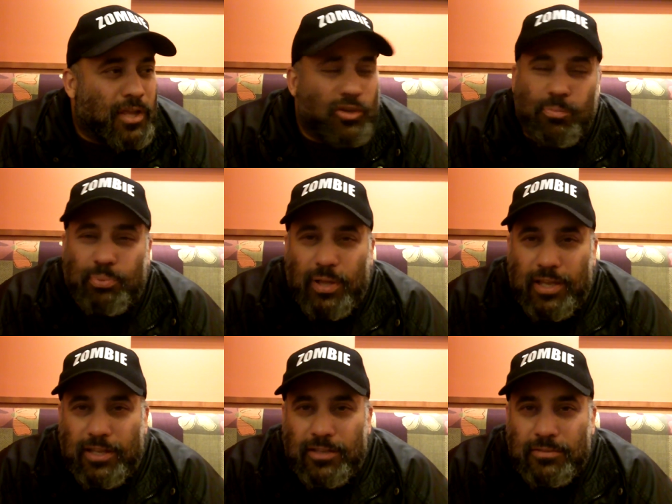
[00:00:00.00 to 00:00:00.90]
and you're
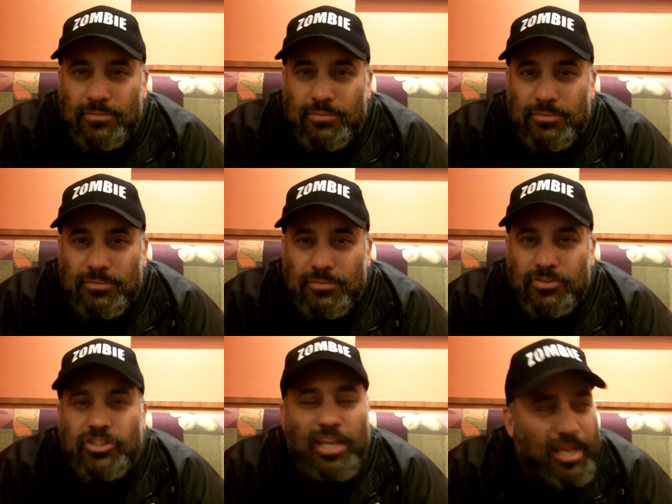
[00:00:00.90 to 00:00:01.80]
playing,
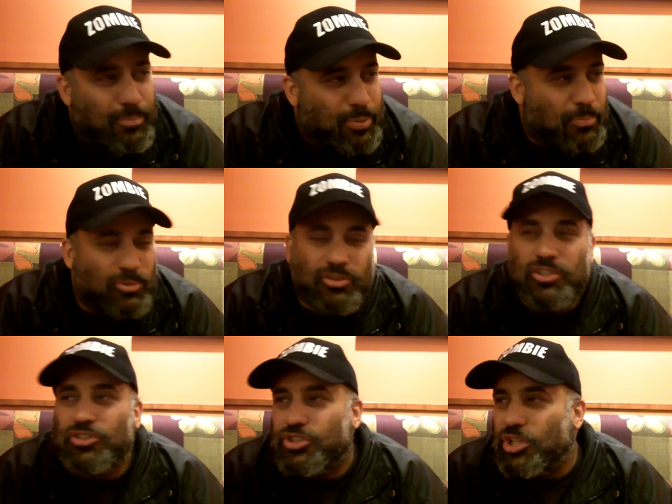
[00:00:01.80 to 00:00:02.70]
yeah, people
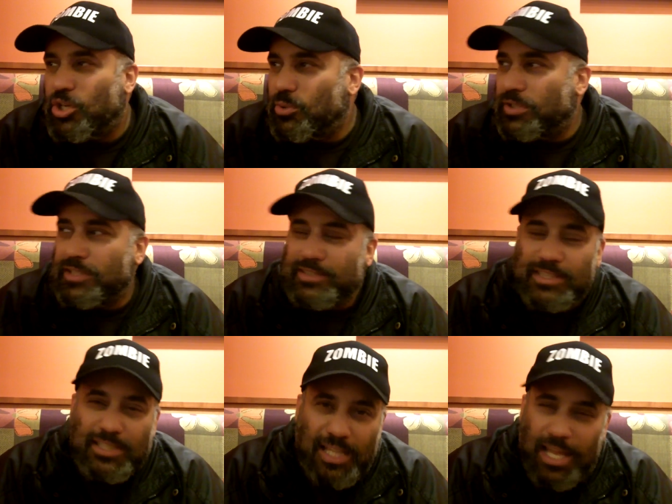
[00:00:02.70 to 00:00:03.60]
see the show and they
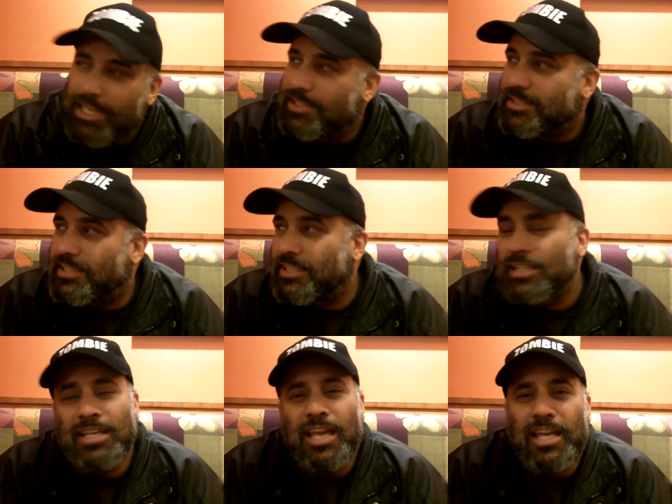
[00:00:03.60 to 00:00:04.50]
see the lights and,
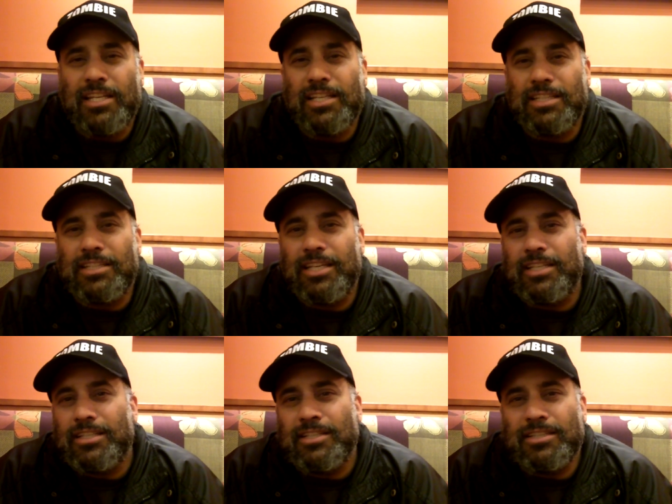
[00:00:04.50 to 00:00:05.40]
and they, they,
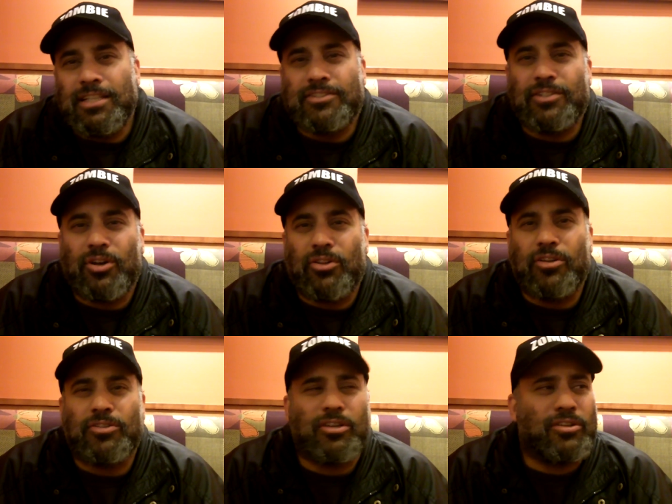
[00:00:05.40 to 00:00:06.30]
they see all
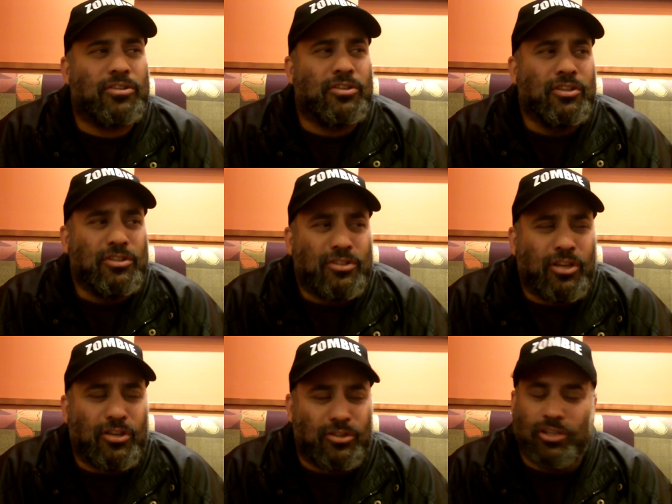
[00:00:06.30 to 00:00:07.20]
the, the,
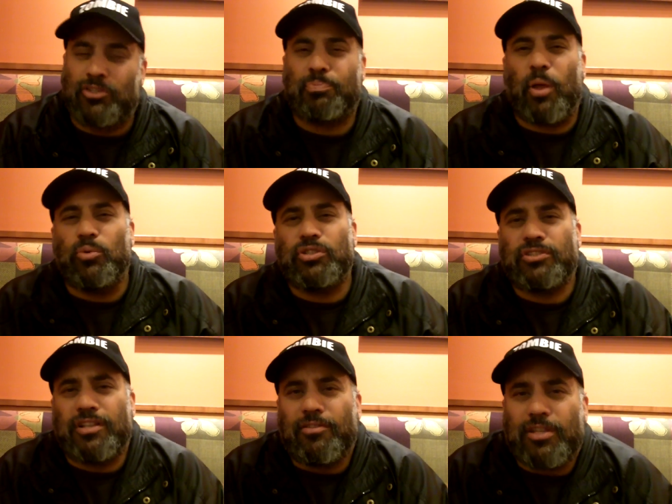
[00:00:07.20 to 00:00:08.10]
the, the
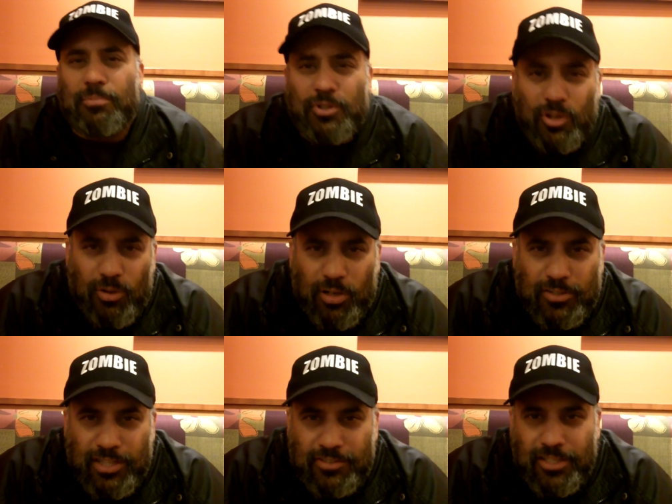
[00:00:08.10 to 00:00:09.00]
explosions and everything, but you know what
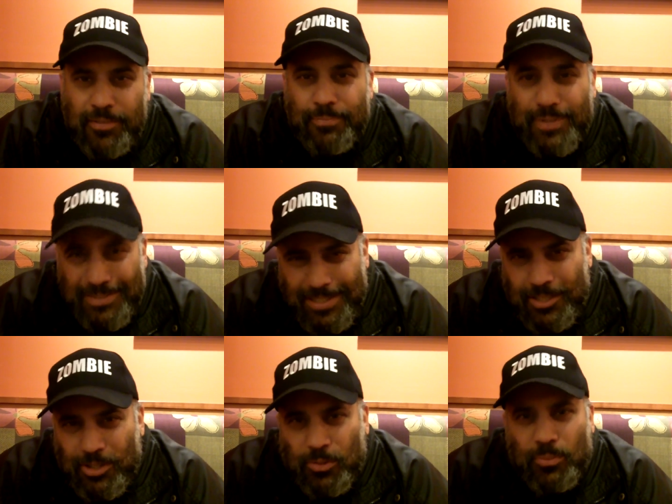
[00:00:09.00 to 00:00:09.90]
else they see? They see
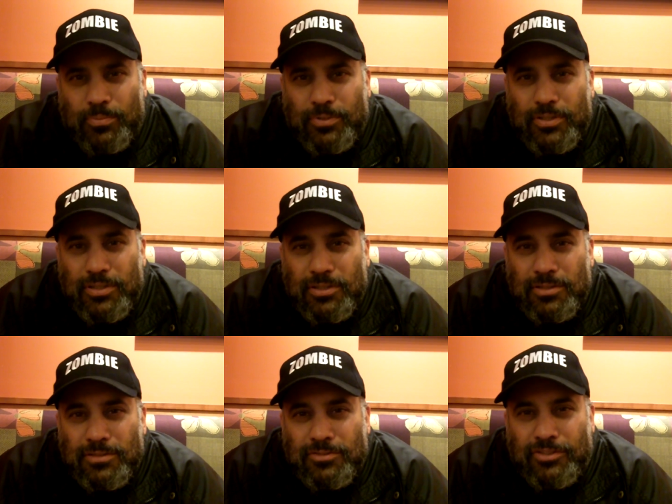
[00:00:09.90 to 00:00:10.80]
you
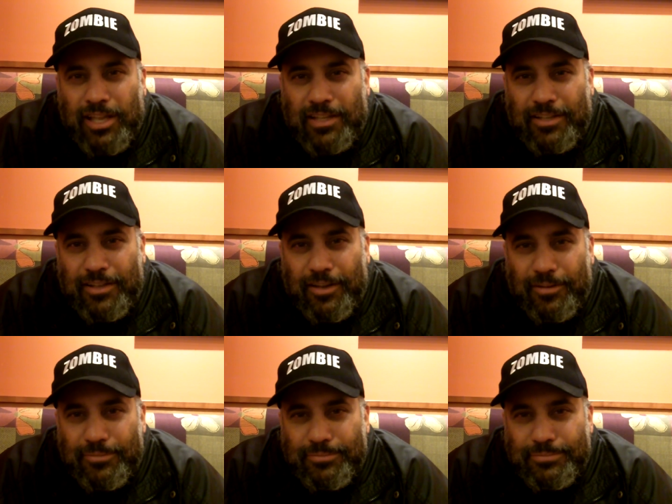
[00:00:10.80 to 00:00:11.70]
standing
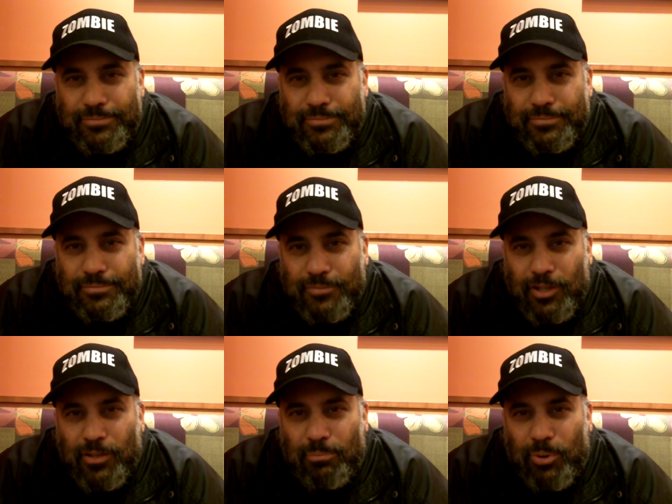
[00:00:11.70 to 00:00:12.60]
there
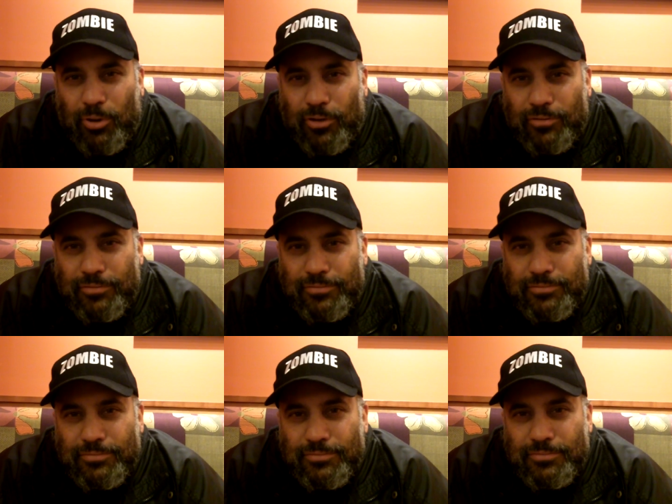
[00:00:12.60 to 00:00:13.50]
looking bored.
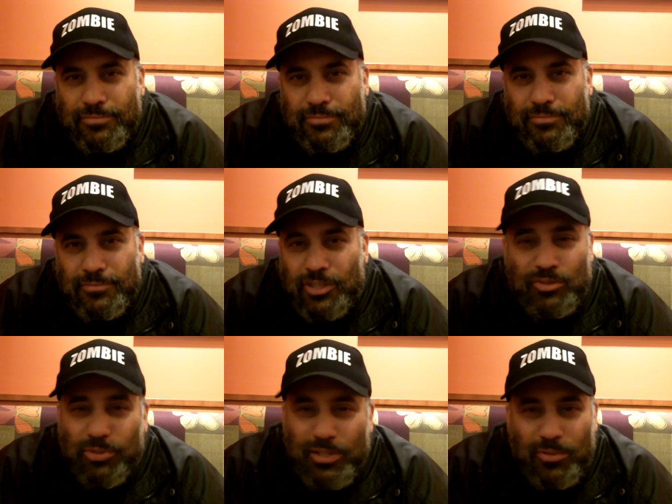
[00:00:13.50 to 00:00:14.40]

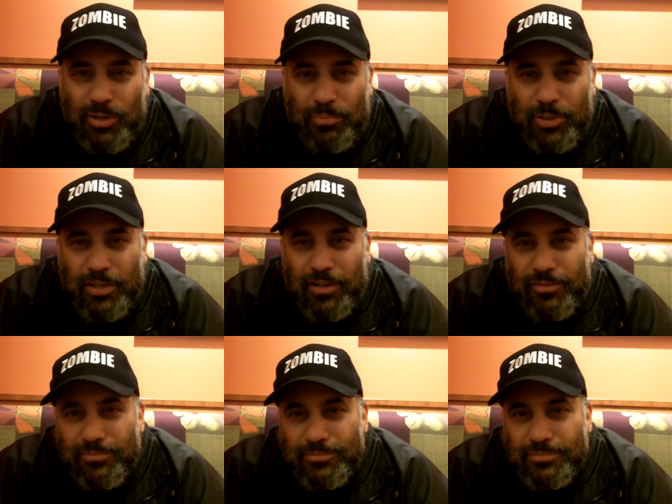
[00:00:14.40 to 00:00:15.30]
Because you really don't want to be there.